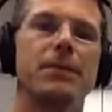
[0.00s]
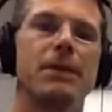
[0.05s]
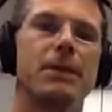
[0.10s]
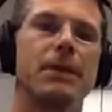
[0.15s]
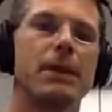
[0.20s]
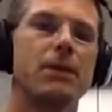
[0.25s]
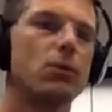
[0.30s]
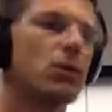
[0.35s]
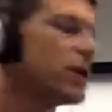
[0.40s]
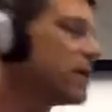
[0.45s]

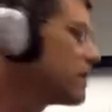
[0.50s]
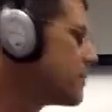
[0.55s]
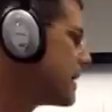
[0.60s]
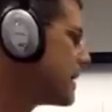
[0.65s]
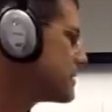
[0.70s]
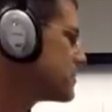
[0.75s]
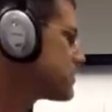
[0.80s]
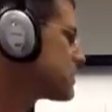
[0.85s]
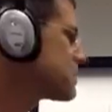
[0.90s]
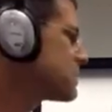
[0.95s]
then what are the
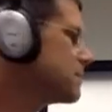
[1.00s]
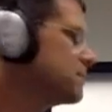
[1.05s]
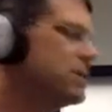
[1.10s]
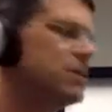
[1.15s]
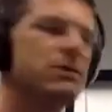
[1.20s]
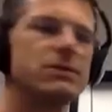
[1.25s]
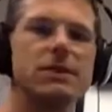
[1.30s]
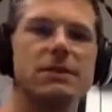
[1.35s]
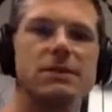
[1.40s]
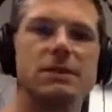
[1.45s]
metrics I'm
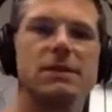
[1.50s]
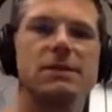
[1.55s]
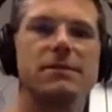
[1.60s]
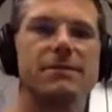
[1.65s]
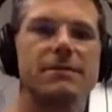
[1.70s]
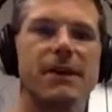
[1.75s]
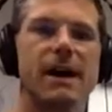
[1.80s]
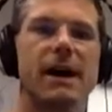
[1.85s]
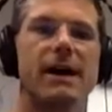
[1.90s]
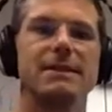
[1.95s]
using to
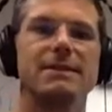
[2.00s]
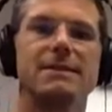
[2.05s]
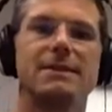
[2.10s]
define